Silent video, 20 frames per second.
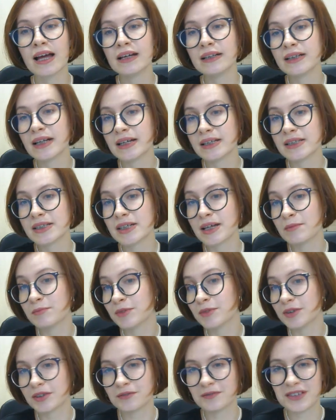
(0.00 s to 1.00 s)
and add
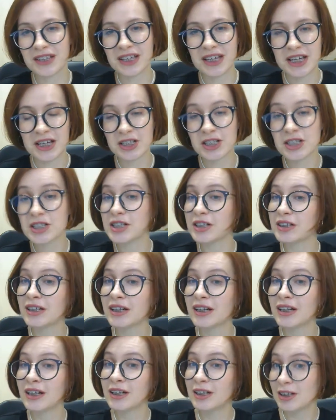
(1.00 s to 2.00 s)
some
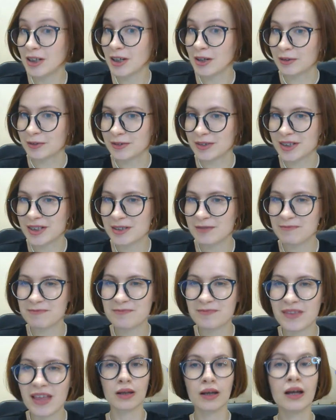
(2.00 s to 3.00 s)
notification notes.
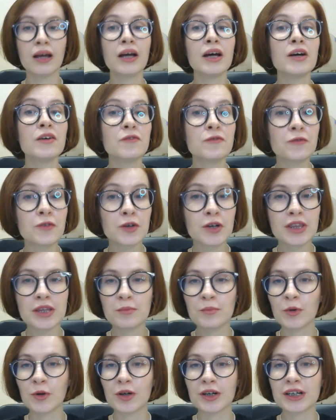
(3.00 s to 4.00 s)

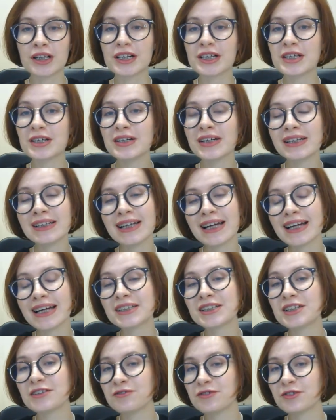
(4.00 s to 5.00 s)
Furthermore, you can add